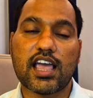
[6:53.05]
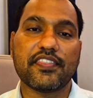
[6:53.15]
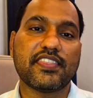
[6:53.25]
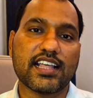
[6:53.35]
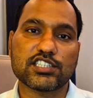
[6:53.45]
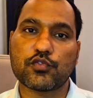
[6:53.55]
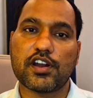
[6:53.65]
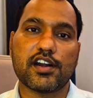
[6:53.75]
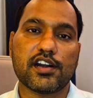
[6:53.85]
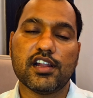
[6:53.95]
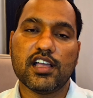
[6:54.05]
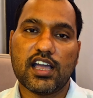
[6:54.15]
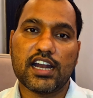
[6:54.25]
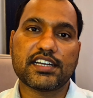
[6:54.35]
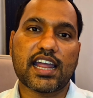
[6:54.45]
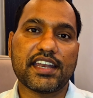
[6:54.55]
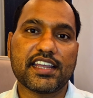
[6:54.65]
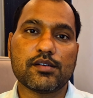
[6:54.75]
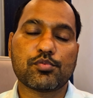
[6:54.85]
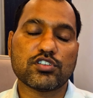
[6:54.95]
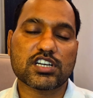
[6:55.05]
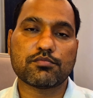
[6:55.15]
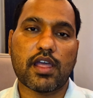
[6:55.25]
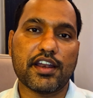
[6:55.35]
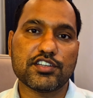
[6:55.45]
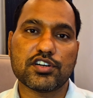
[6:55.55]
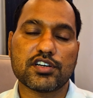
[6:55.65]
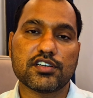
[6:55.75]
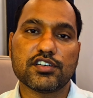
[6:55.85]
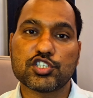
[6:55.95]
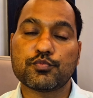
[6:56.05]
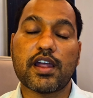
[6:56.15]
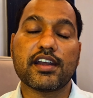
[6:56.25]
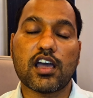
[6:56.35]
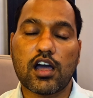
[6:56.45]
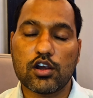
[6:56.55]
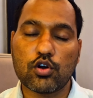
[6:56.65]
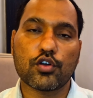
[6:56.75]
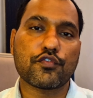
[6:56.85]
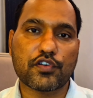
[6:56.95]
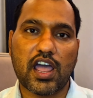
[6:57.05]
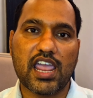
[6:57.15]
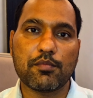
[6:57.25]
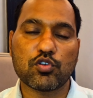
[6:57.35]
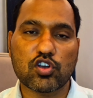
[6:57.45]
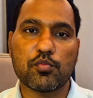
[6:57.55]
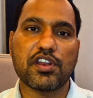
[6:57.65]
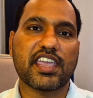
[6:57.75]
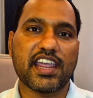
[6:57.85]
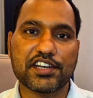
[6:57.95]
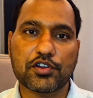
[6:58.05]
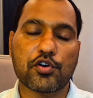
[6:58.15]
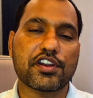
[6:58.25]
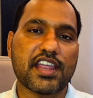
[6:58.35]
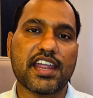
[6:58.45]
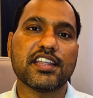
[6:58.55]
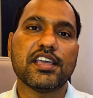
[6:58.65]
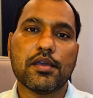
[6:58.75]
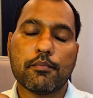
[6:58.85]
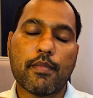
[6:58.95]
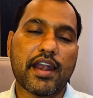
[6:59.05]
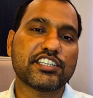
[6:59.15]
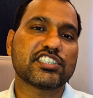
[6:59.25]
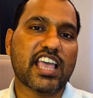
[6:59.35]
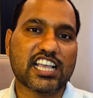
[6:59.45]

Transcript: And that's where a technical project manager spend a lot of time to communicate, coordinate, managing